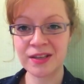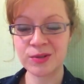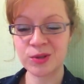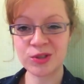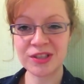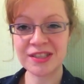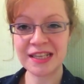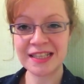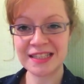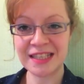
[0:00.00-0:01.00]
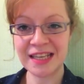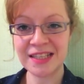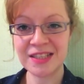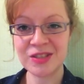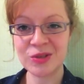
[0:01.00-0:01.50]
to just
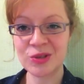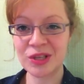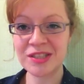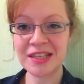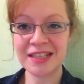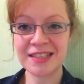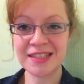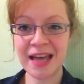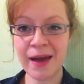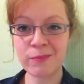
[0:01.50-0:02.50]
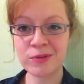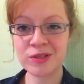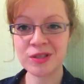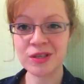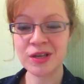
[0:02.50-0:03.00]
exist, to just
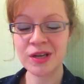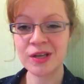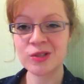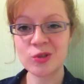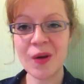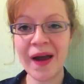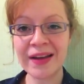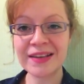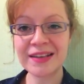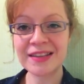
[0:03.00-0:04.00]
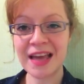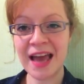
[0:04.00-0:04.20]
accept, to anchor the